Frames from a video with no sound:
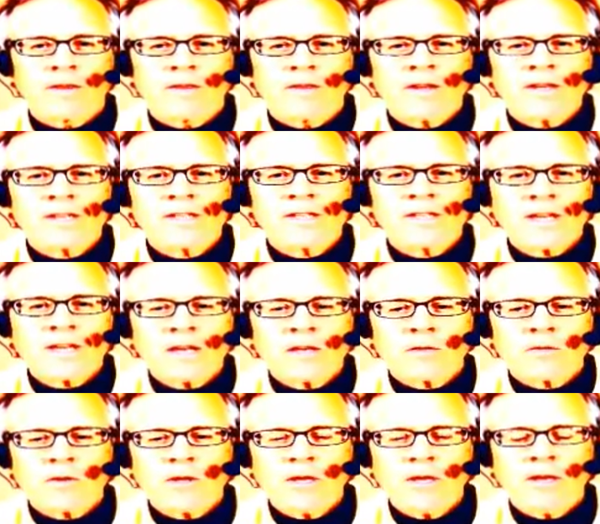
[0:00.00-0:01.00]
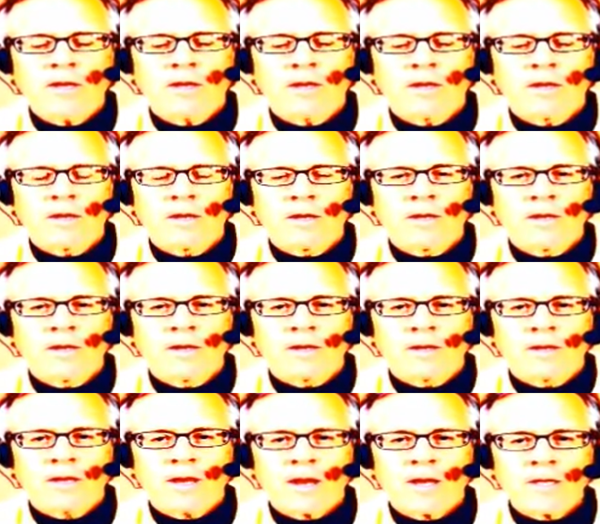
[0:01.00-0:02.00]
This century
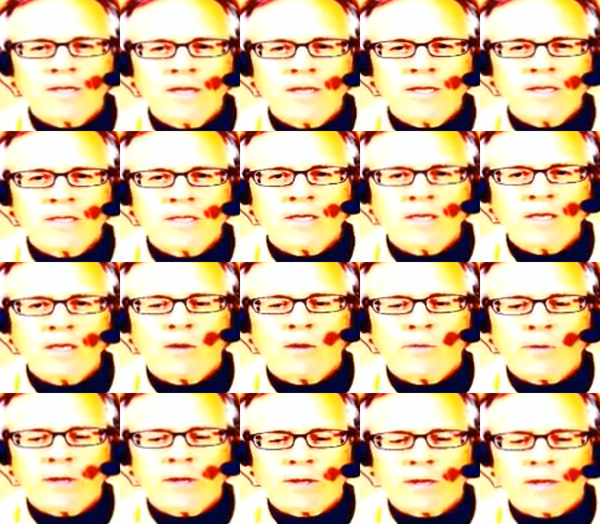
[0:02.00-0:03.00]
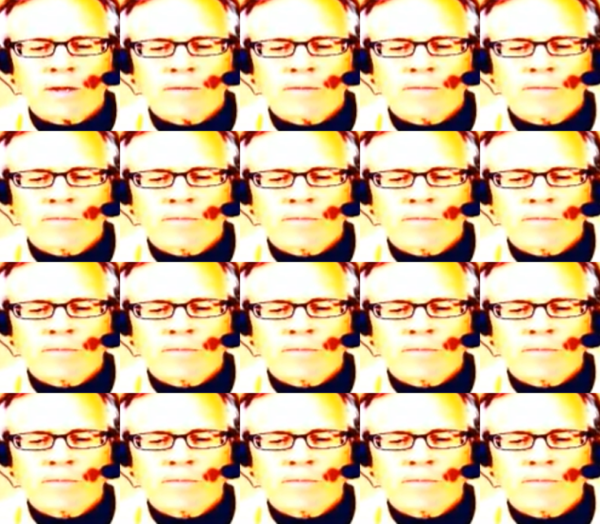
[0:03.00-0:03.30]
cannot teach the ego anything.